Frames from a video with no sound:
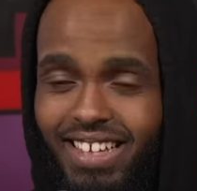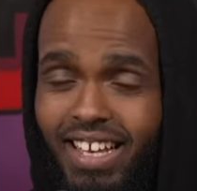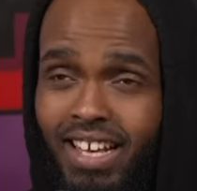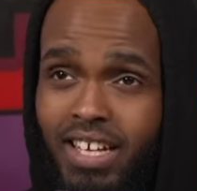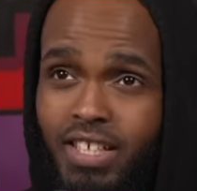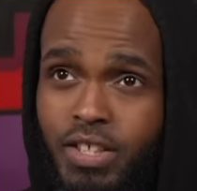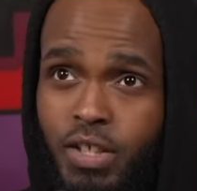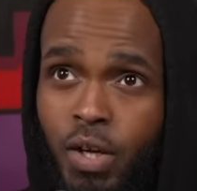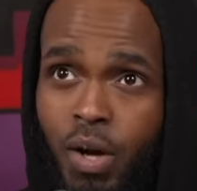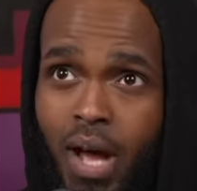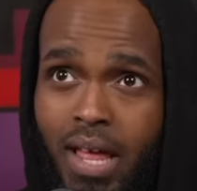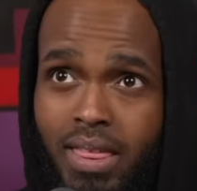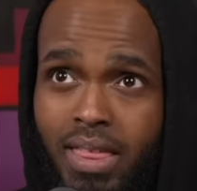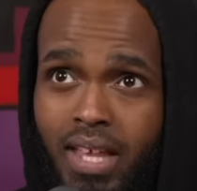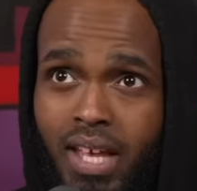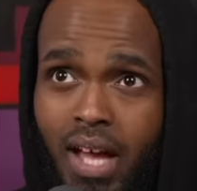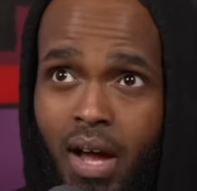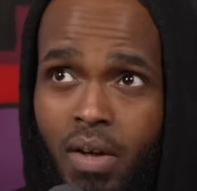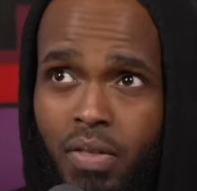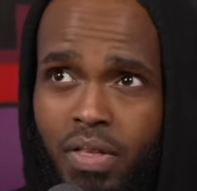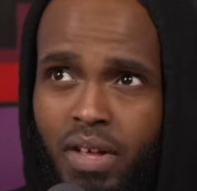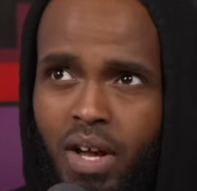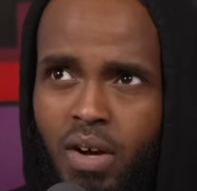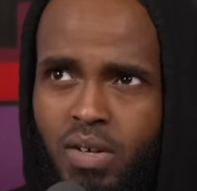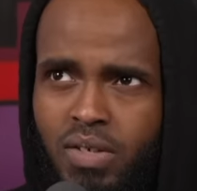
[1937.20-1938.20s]
Yeah, so I
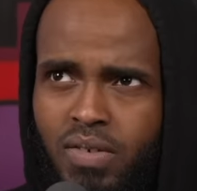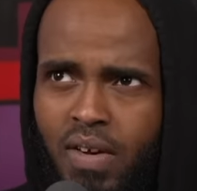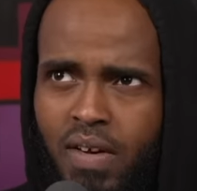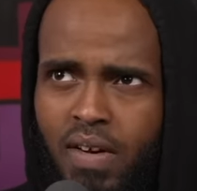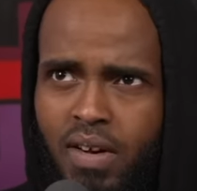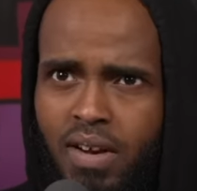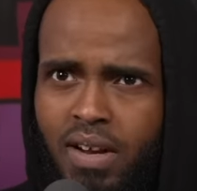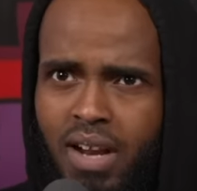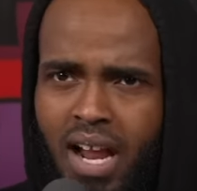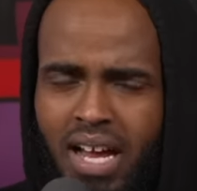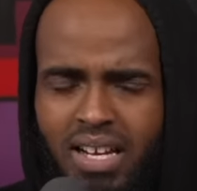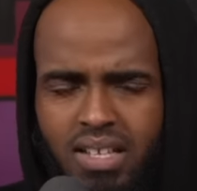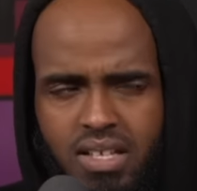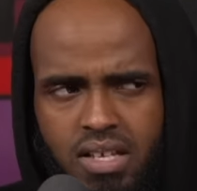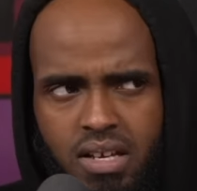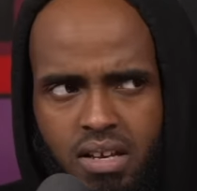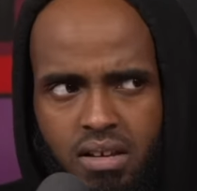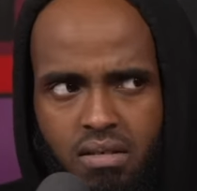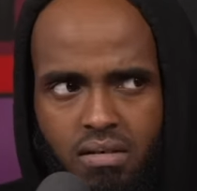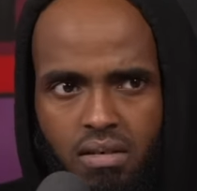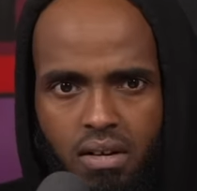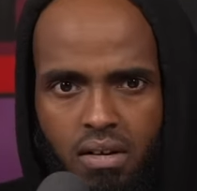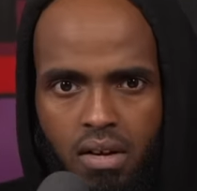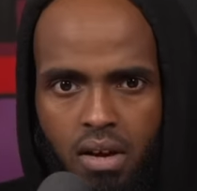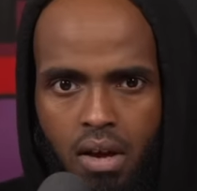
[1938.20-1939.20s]
think, I think I was around
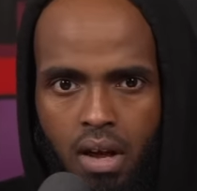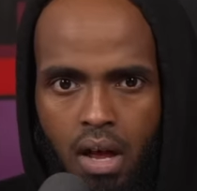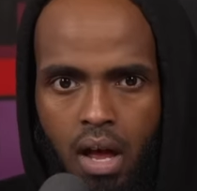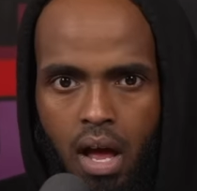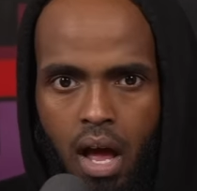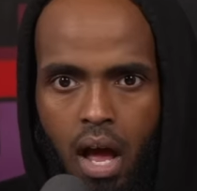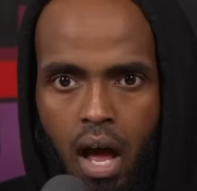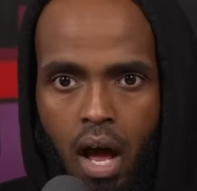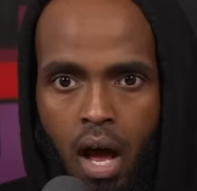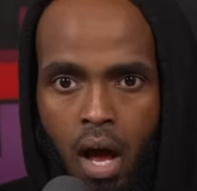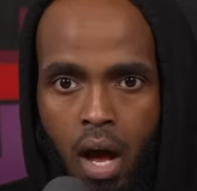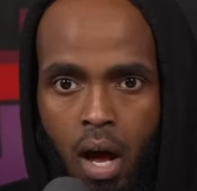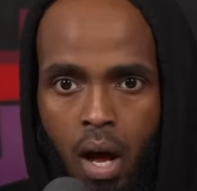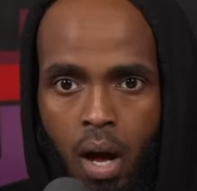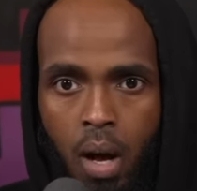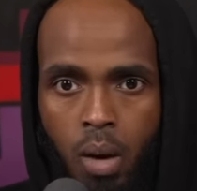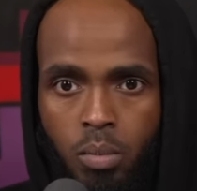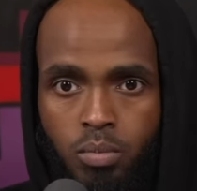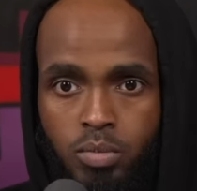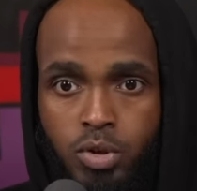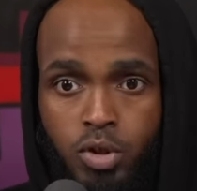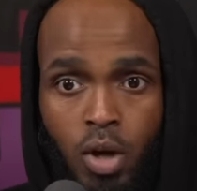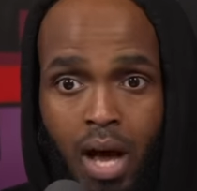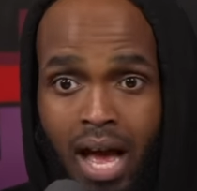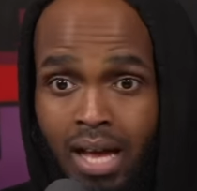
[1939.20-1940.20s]
19.
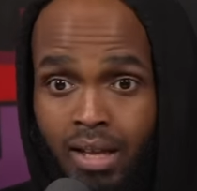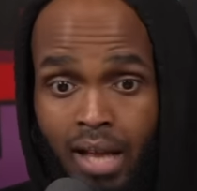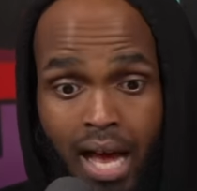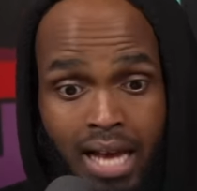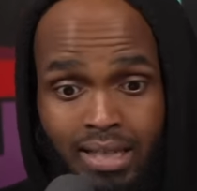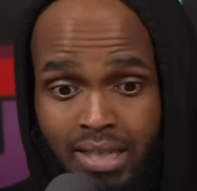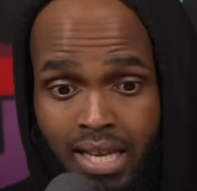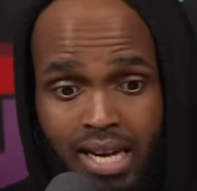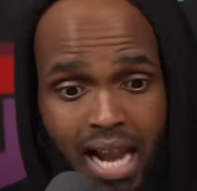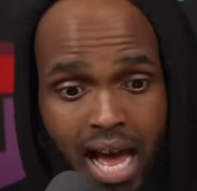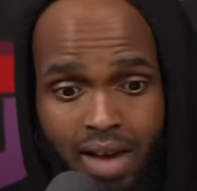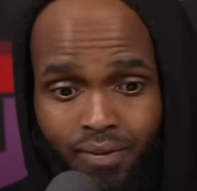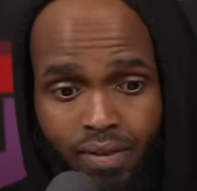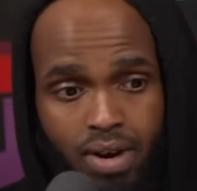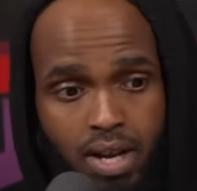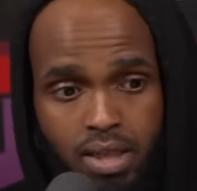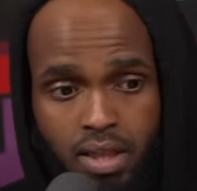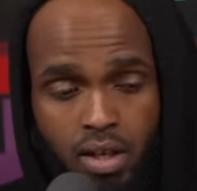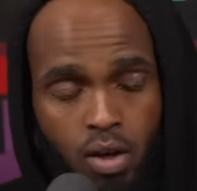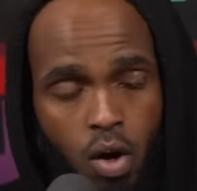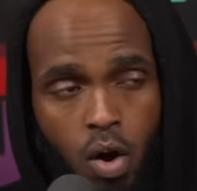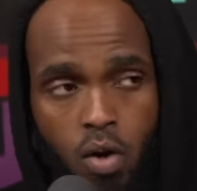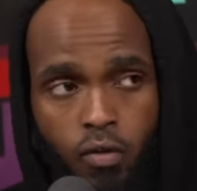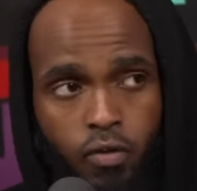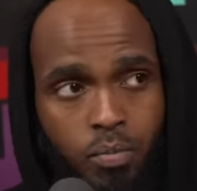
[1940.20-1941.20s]
Um, so I, I, didn't have
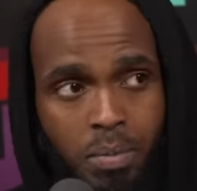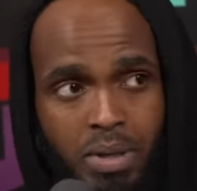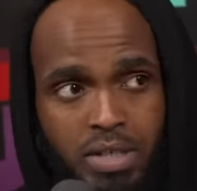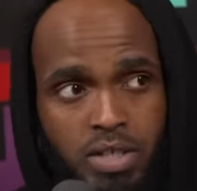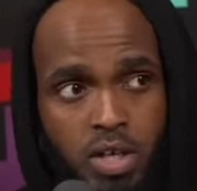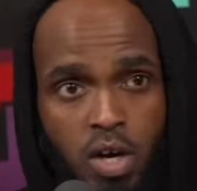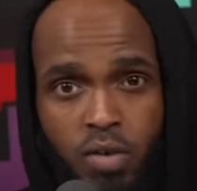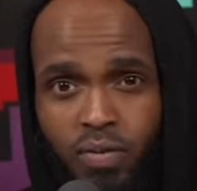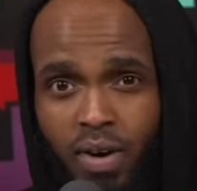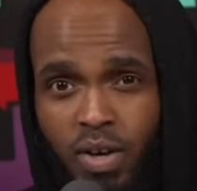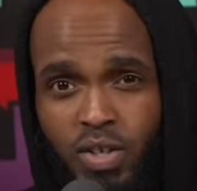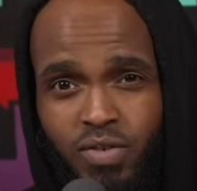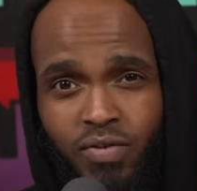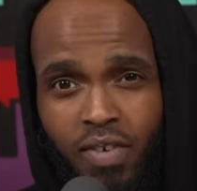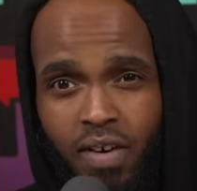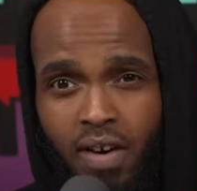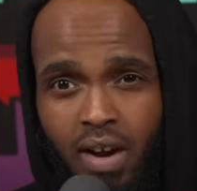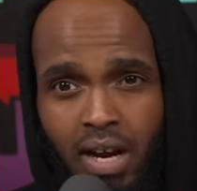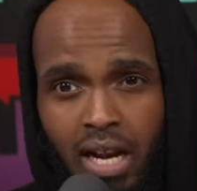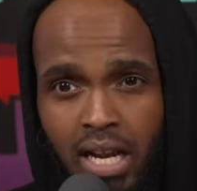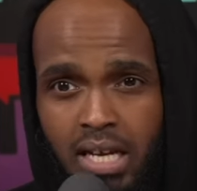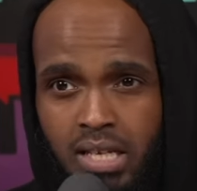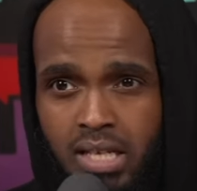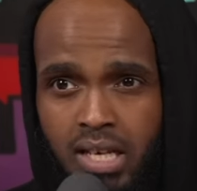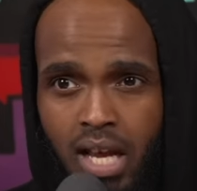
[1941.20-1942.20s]
anything going for myself. I was
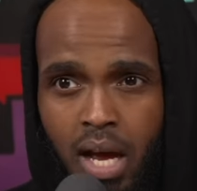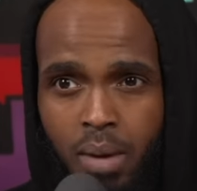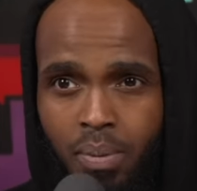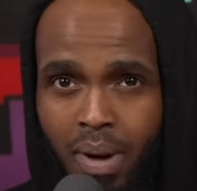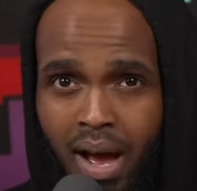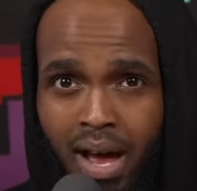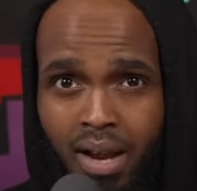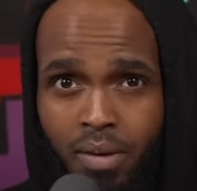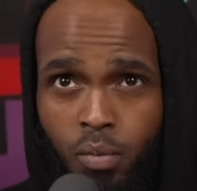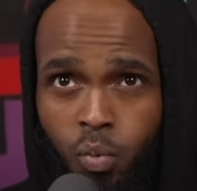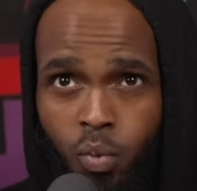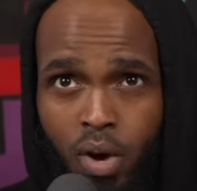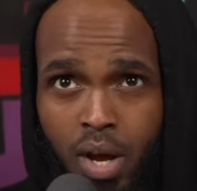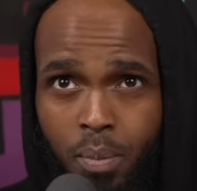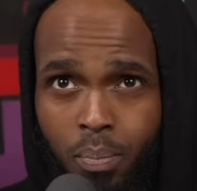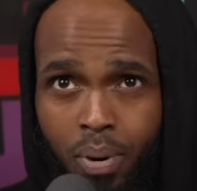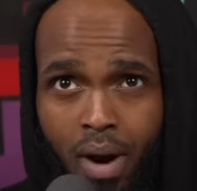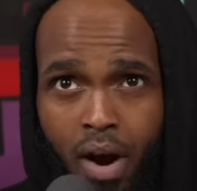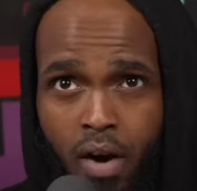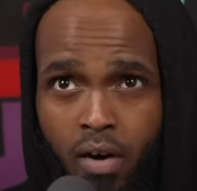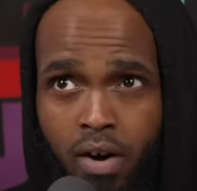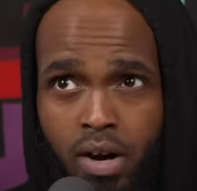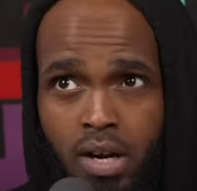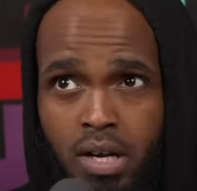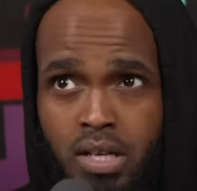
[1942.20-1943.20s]
very lazy. I've had weird
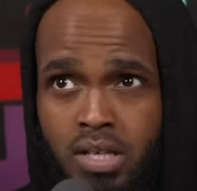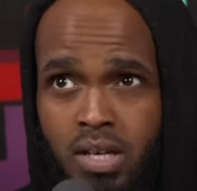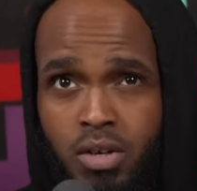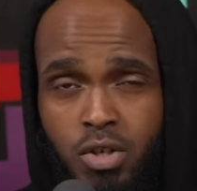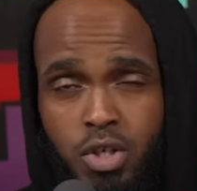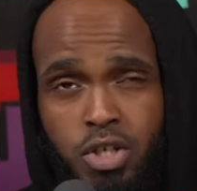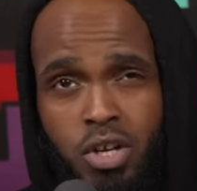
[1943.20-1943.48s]
priorities.